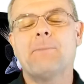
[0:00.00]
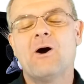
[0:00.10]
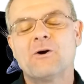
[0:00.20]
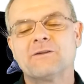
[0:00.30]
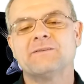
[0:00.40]

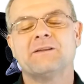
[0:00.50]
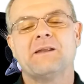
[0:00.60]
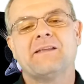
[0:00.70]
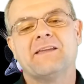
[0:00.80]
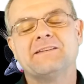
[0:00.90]
part of
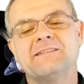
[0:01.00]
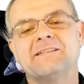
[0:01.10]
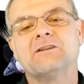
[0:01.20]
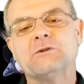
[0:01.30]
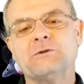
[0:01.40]
it, and they
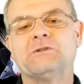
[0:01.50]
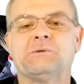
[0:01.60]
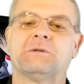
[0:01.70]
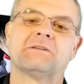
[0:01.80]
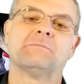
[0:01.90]
did
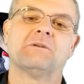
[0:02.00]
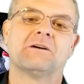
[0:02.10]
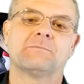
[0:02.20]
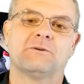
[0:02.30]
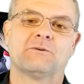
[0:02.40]
allude to it in the
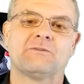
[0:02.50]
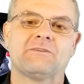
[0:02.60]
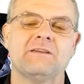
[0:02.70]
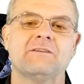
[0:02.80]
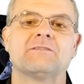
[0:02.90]
blog
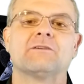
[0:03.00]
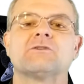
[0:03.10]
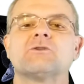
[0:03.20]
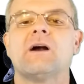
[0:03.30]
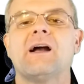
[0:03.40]
post, is
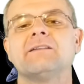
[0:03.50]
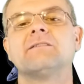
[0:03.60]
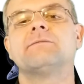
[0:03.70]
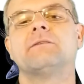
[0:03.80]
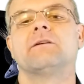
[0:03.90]
they're
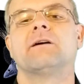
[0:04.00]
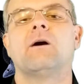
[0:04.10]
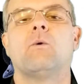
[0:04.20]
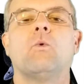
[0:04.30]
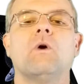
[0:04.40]
trying to
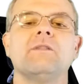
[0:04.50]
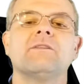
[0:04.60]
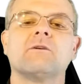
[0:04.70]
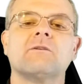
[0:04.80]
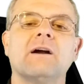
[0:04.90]
figure out
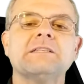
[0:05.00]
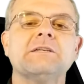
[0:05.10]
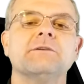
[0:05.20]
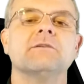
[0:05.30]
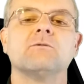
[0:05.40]
what the
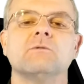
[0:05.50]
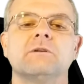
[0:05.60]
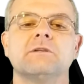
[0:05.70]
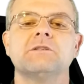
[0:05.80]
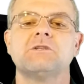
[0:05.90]
criteria
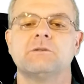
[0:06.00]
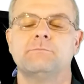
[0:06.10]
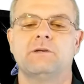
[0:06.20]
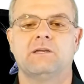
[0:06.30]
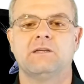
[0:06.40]
really
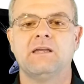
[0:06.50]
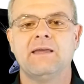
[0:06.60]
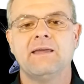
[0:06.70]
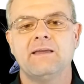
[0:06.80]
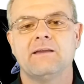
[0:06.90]
should be.
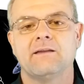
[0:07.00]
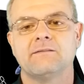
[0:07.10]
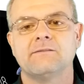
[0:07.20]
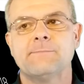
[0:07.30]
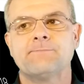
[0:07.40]

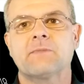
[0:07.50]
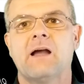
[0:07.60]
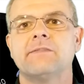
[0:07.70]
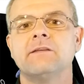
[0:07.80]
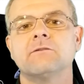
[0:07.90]
And
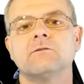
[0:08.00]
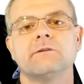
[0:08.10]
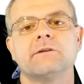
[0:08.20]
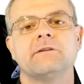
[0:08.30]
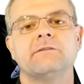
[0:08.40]
I think
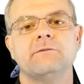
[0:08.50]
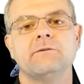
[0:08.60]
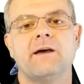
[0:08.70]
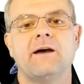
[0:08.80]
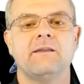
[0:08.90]
they're only going to
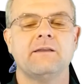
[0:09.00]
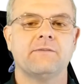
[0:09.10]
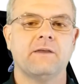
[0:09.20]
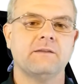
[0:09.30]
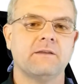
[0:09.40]
do that
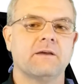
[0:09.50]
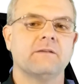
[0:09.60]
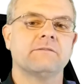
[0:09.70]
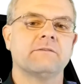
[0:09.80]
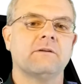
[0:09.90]
if they
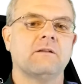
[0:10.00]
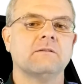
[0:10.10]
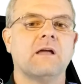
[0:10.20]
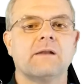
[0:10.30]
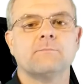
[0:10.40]
get
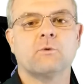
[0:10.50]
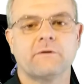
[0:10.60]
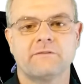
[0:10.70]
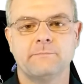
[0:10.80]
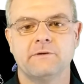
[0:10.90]
a lot
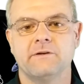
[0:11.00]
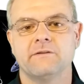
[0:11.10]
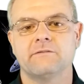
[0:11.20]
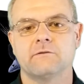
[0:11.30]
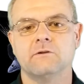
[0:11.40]
more
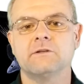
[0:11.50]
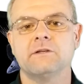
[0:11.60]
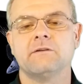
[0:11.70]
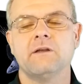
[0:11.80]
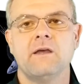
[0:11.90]
experience. They're
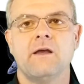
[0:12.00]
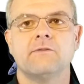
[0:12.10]
looking